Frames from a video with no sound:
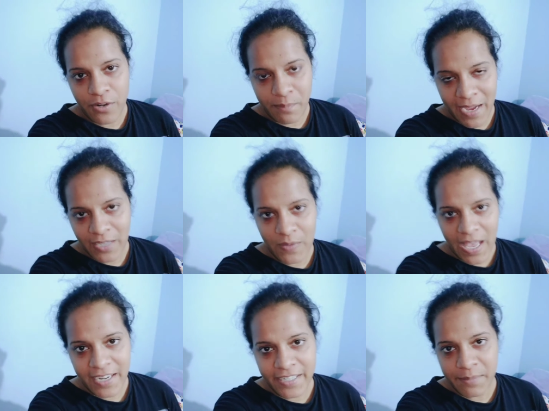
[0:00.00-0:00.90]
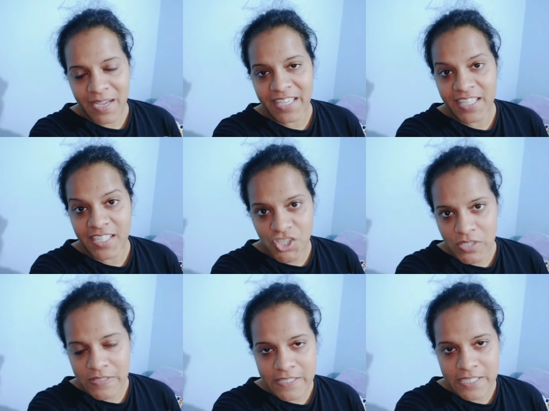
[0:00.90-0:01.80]
from my locality by girish
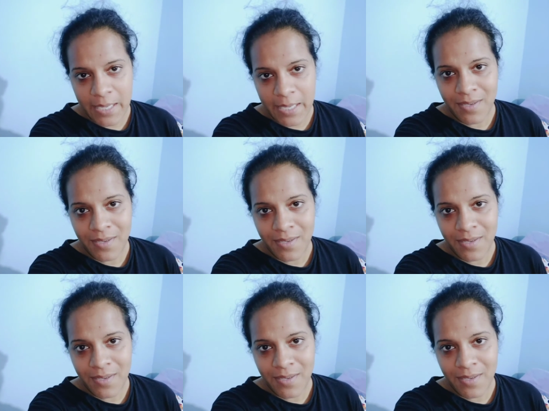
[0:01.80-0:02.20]
sir's team